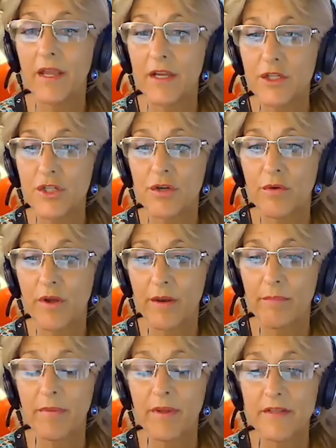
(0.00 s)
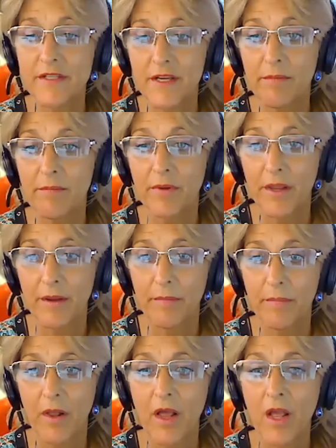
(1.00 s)
issue oh and a big God. stumbling
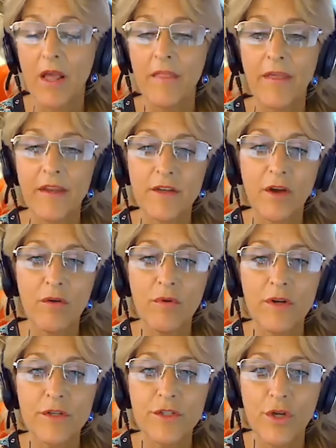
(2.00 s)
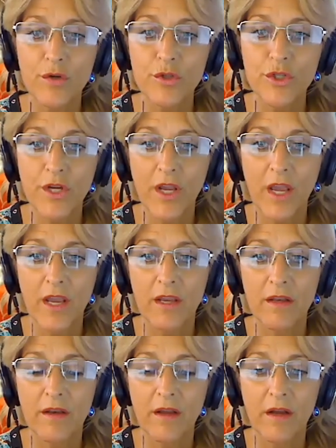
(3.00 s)
block they don't associate
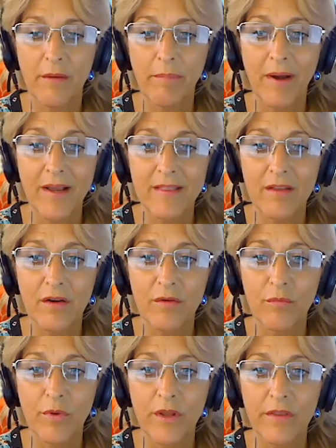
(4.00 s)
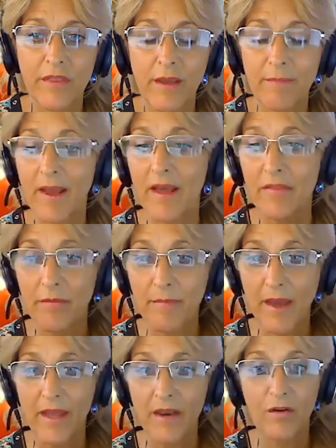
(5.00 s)
uh, python with a
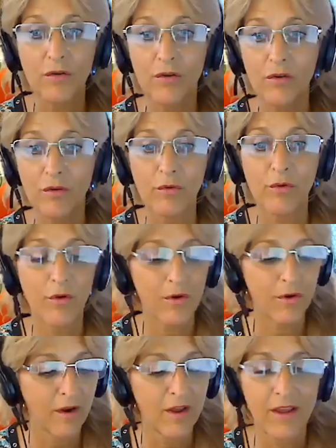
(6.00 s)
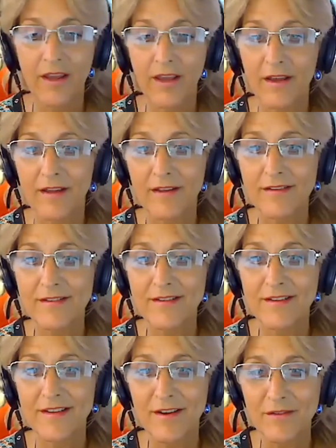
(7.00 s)
mathematical or uh,
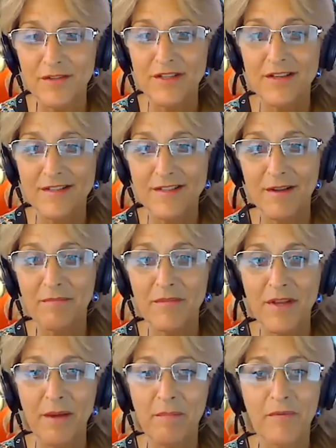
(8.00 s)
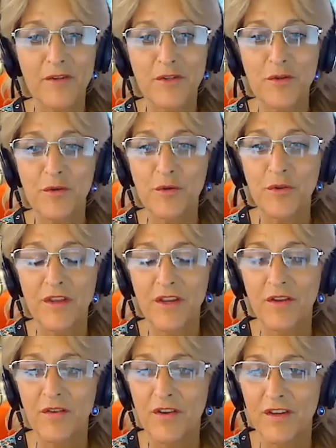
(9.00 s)
you know some type of a tool that
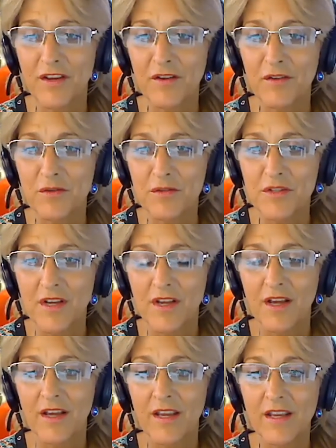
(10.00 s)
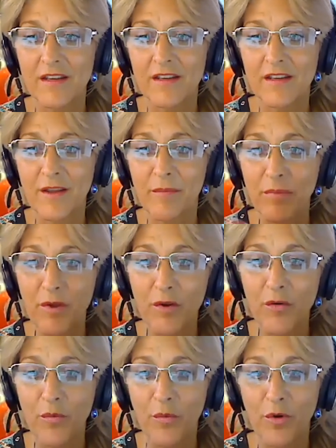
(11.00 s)
you can use in
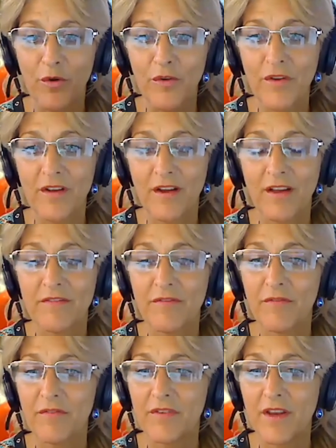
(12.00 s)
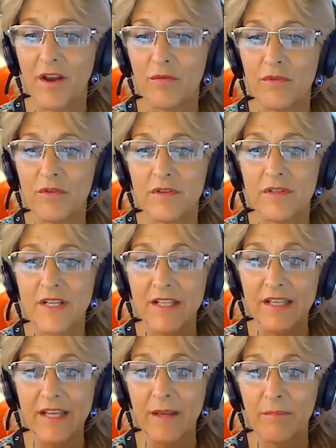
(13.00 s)
computer world uh, you know
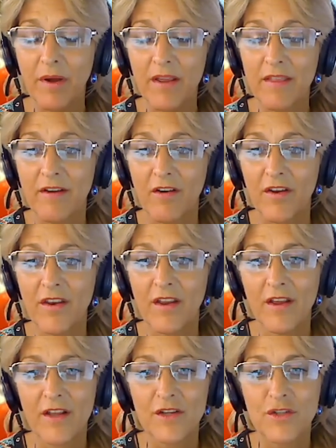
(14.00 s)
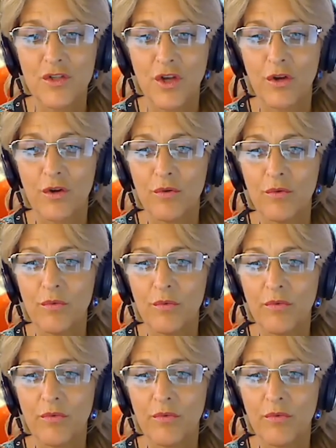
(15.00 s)
dealing in python so